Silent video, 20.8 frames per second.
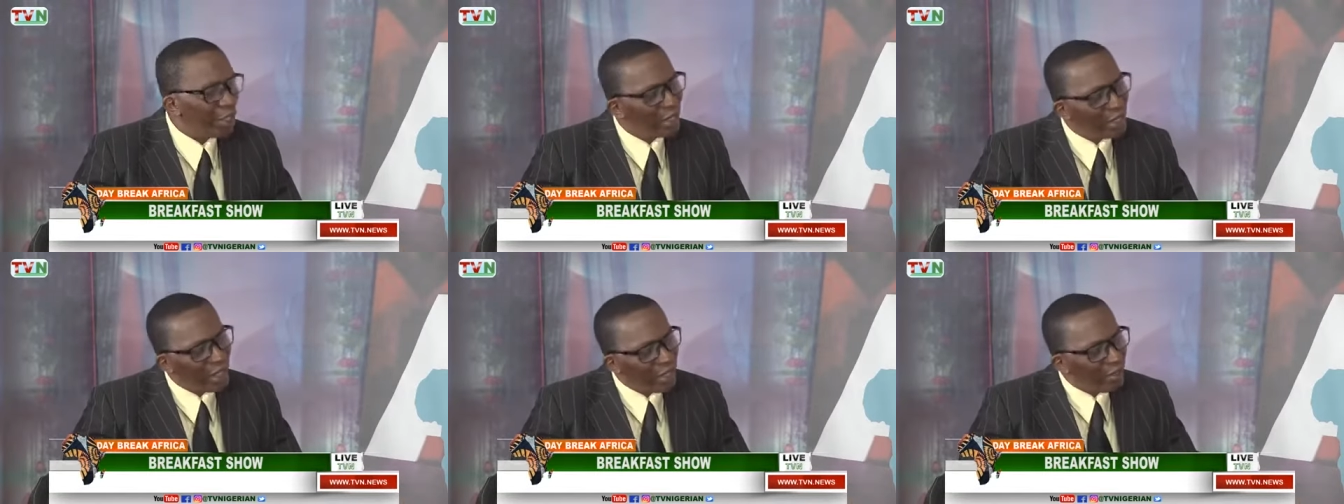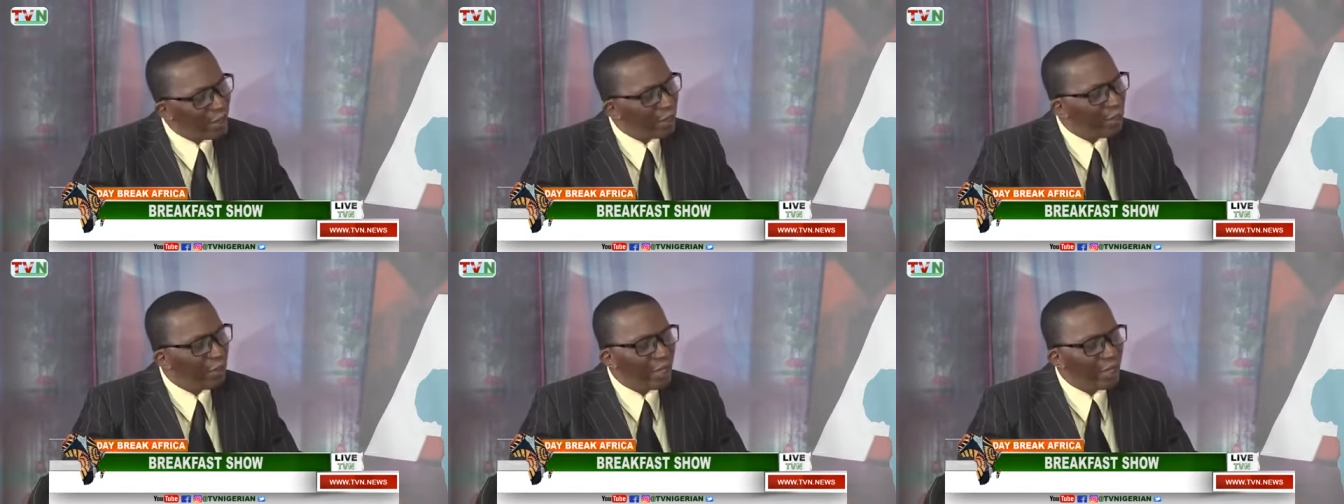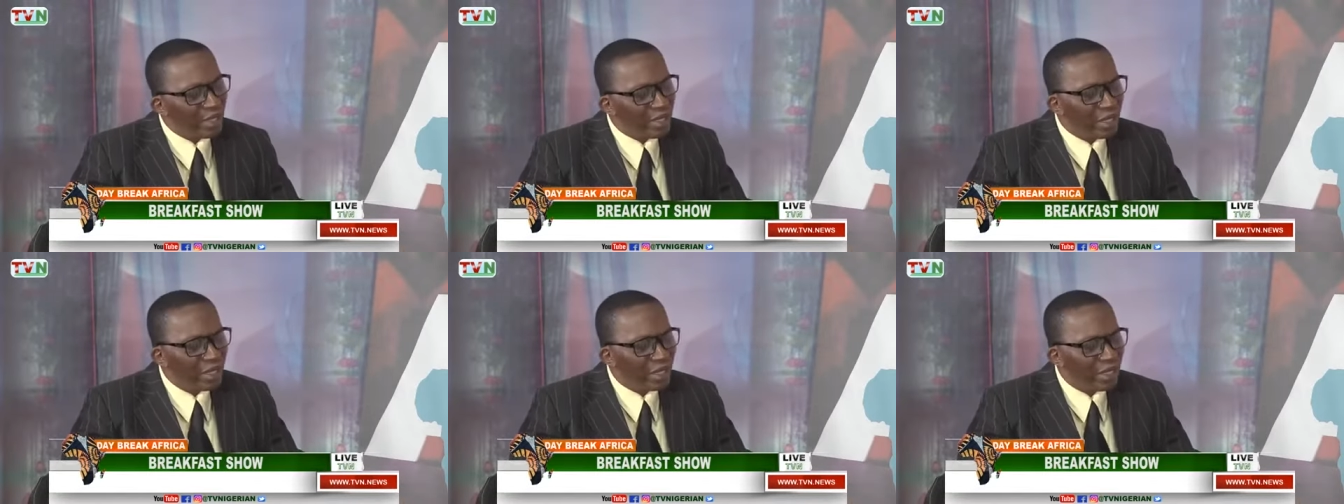Now, the
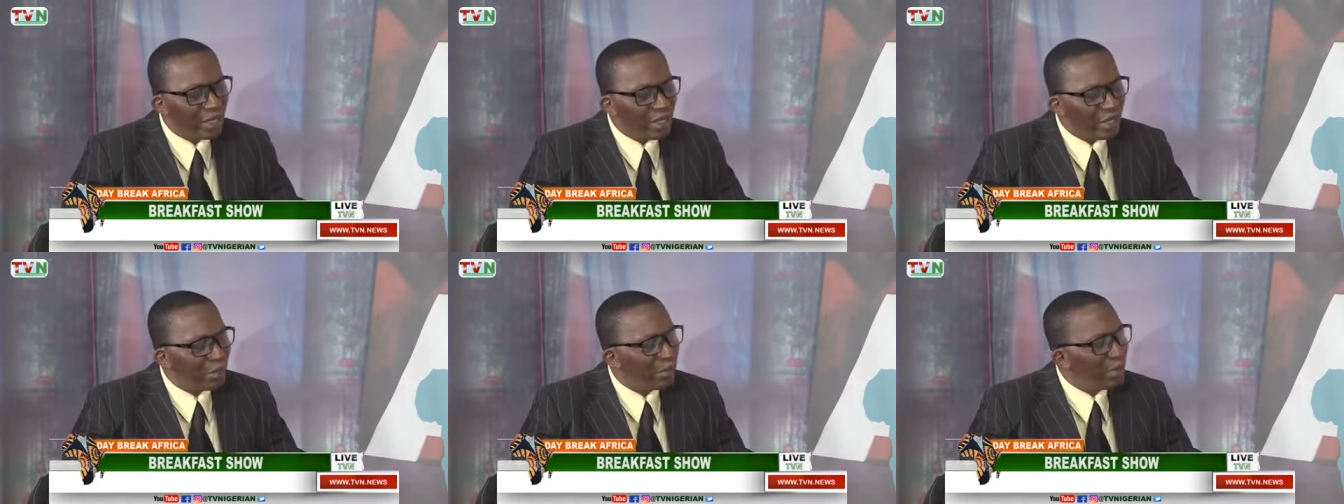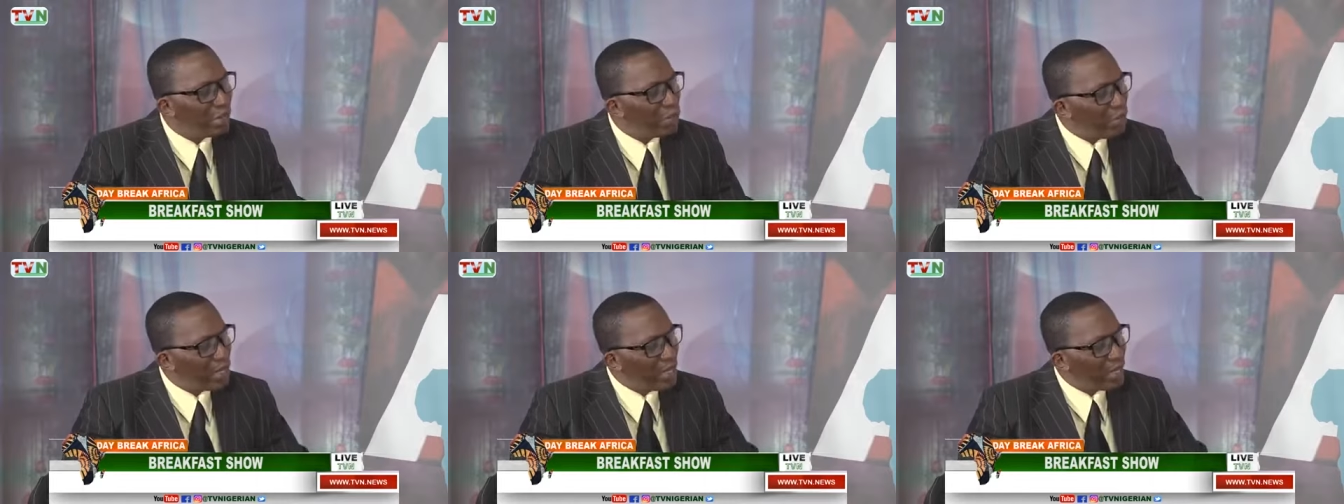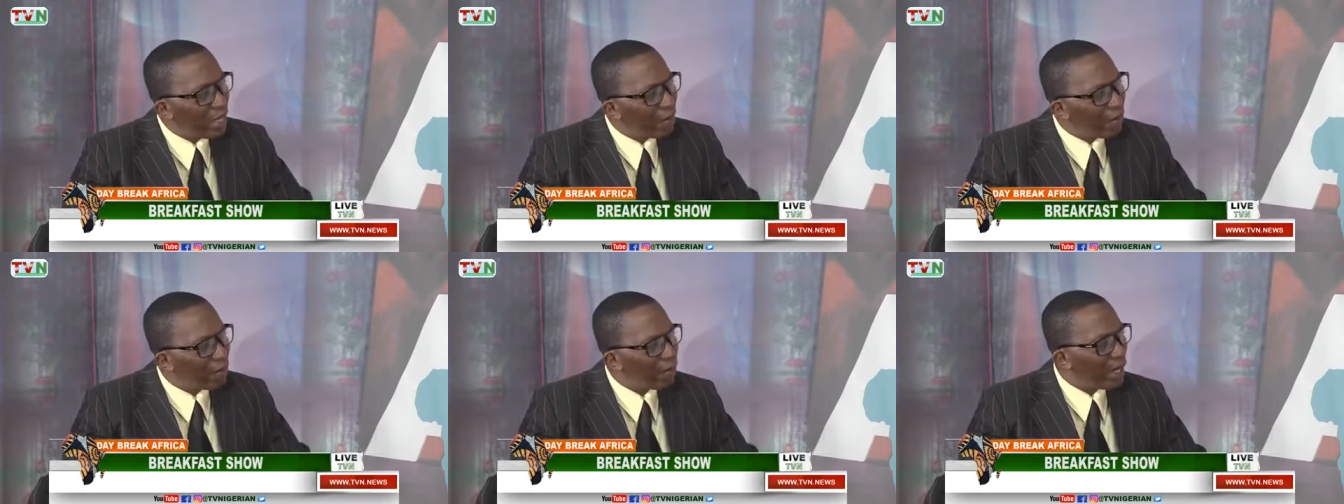curious thing is between
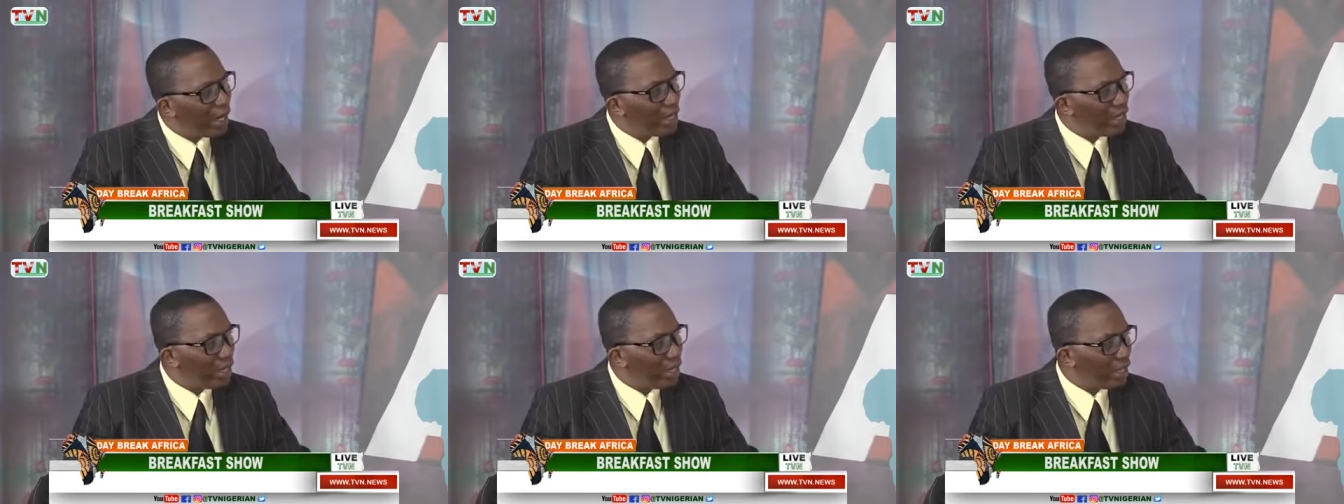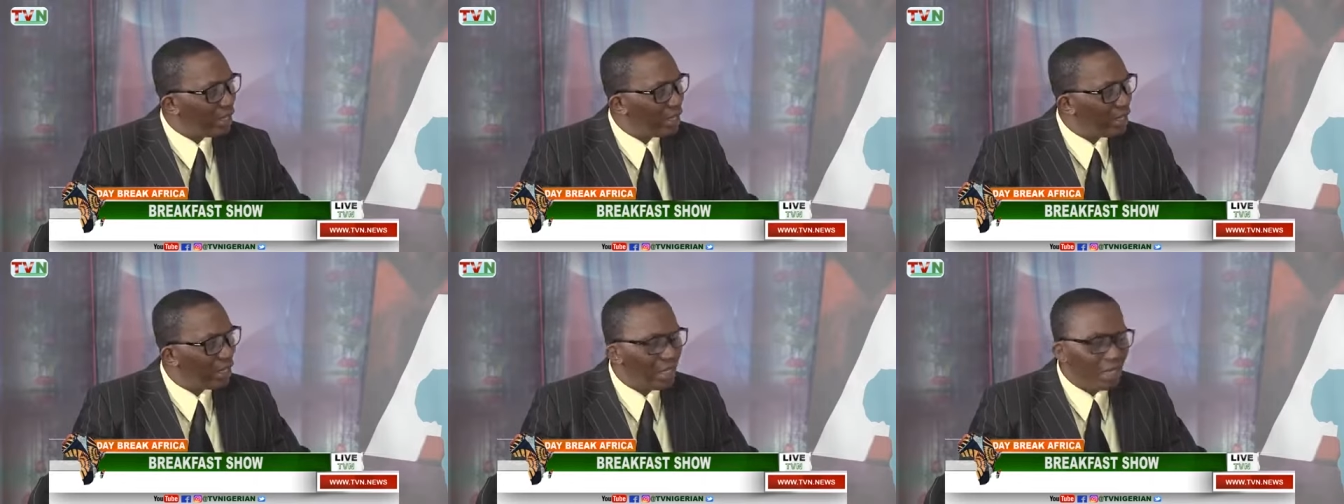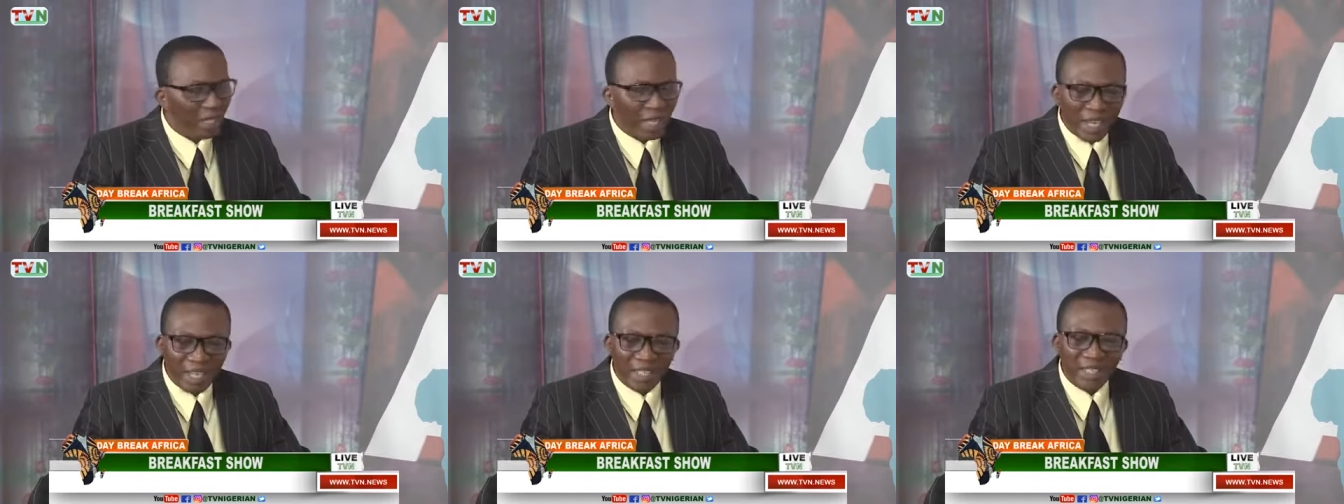that Friday
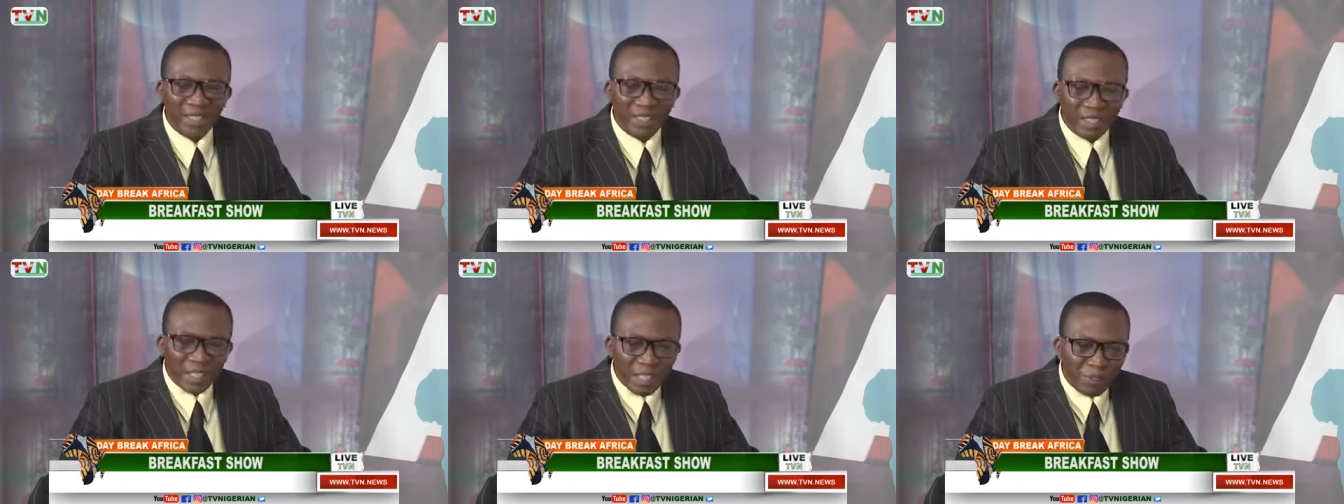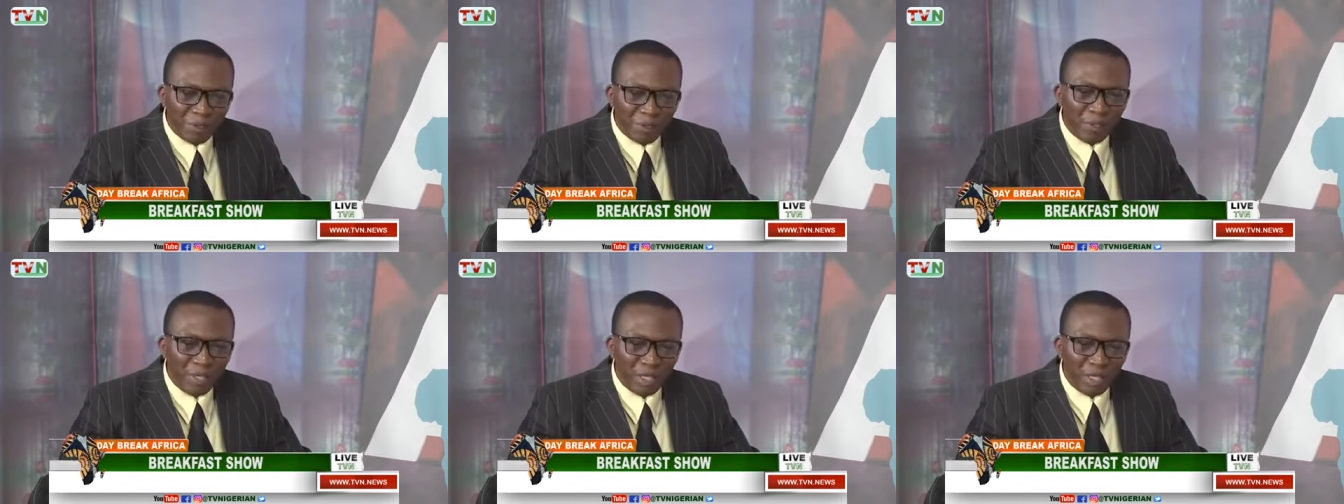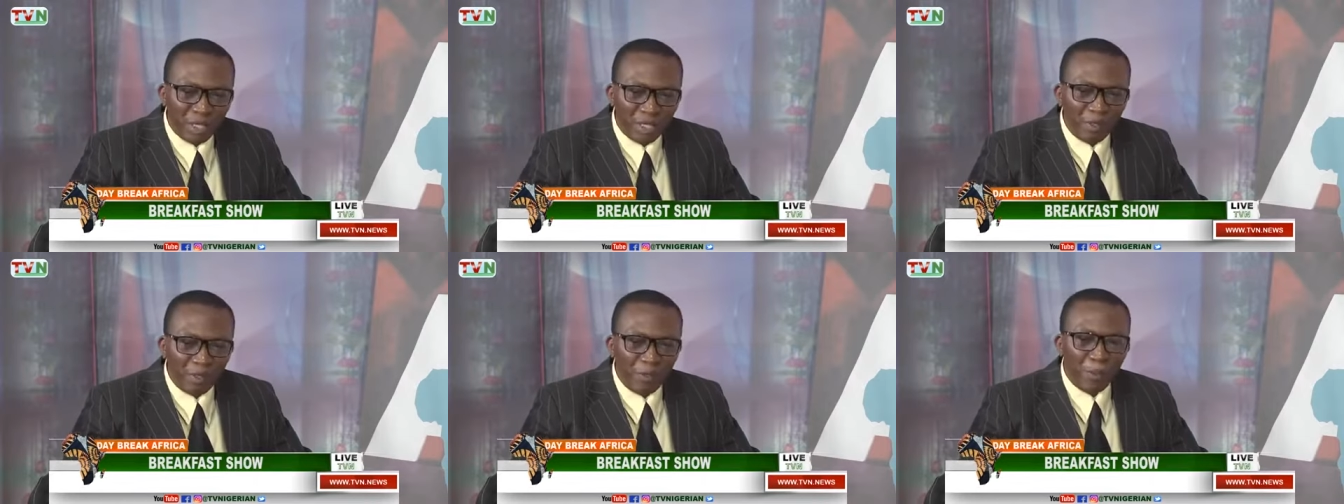and
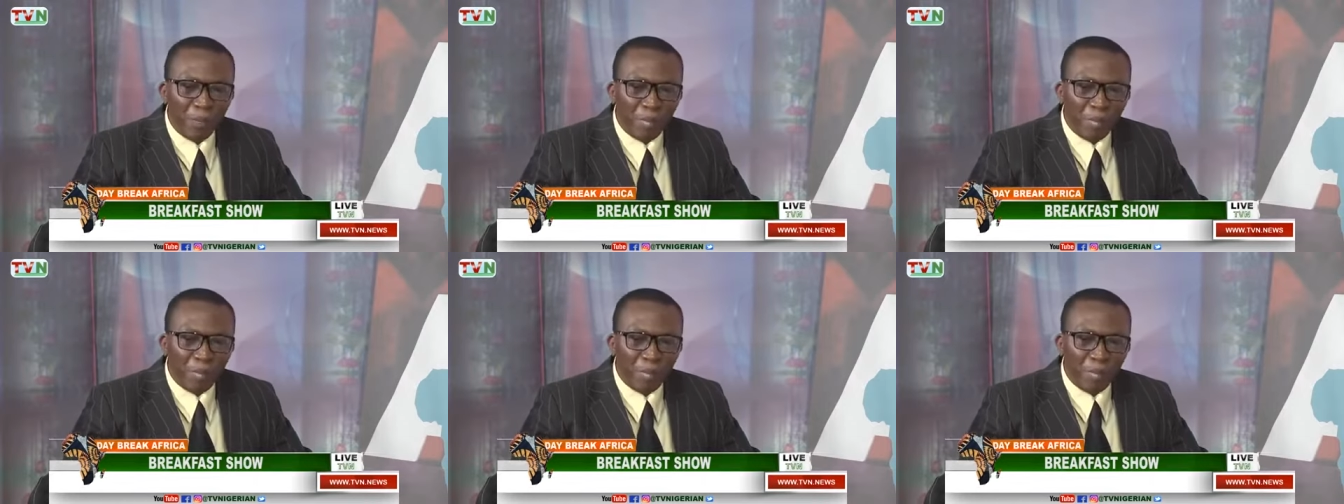Saturday,